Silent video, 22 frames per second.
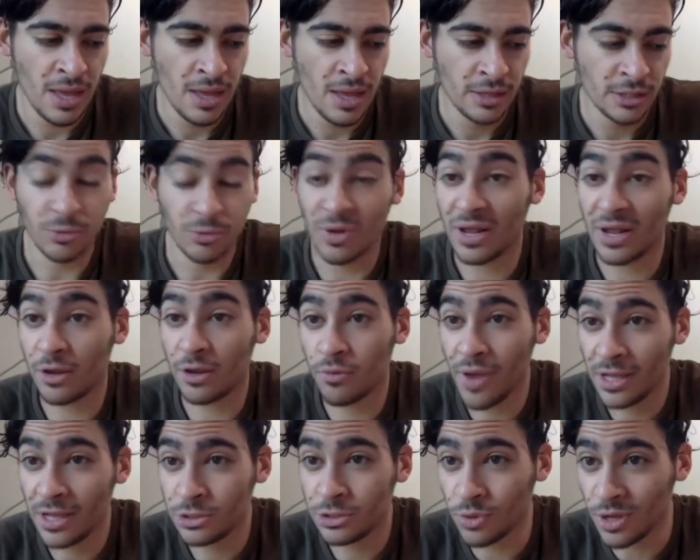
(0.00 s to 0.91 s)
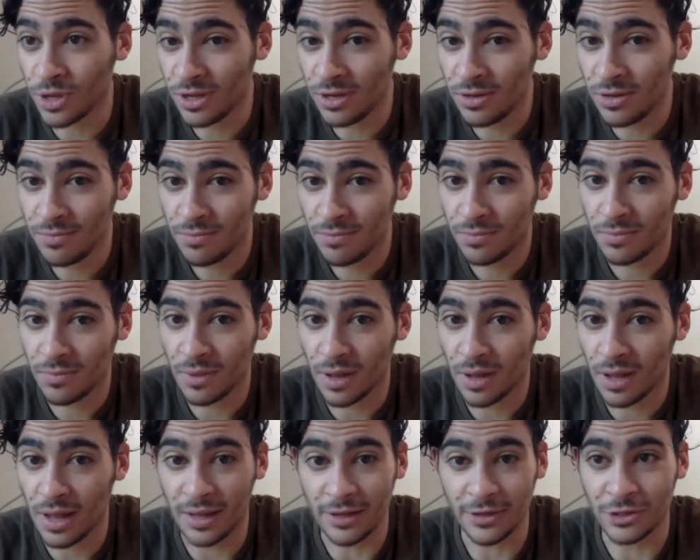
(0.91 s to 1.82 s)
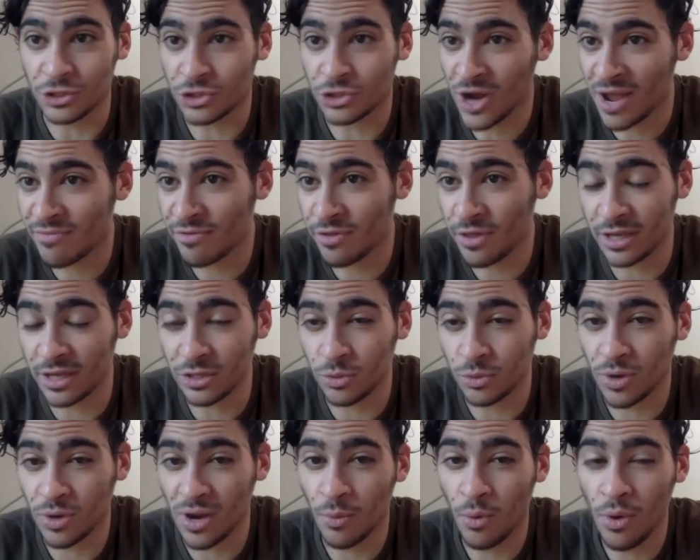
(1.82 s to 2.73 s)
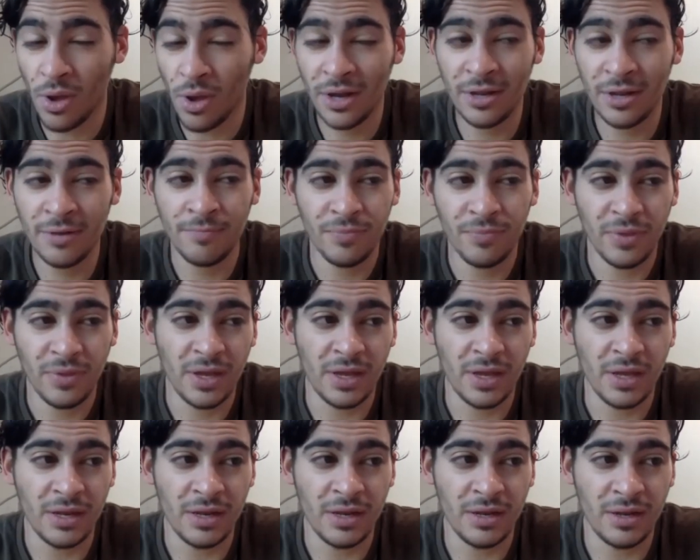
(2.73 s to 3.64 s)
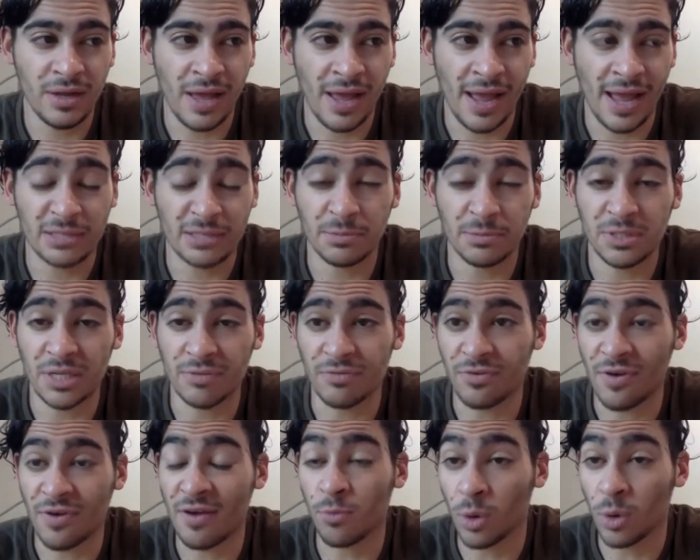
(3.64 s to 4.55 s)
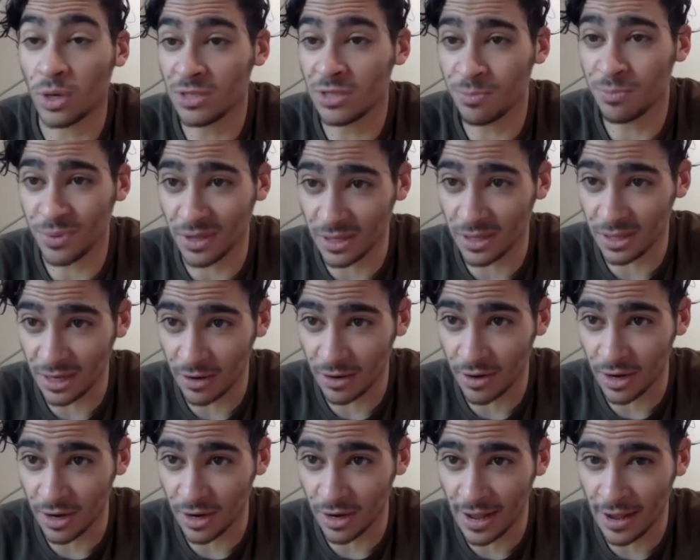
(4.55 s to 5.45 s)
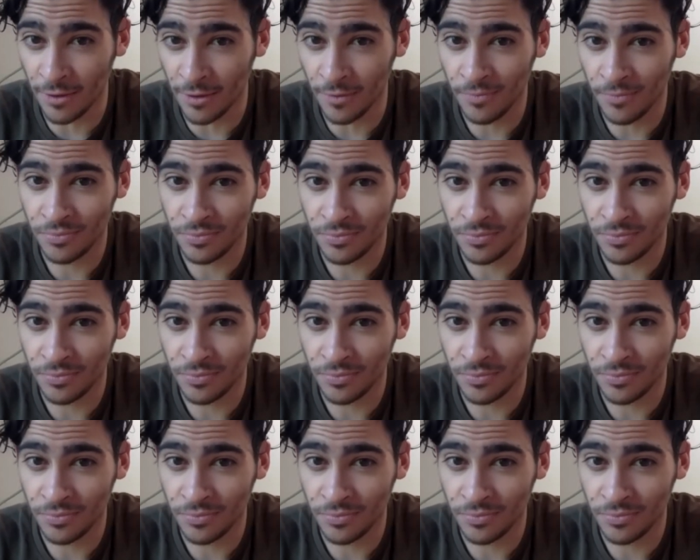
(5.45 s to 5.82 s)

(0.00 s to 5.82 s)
So when I graduated, I could travel, I could do what I wanted, and I asked myself if I was a billionaire right now,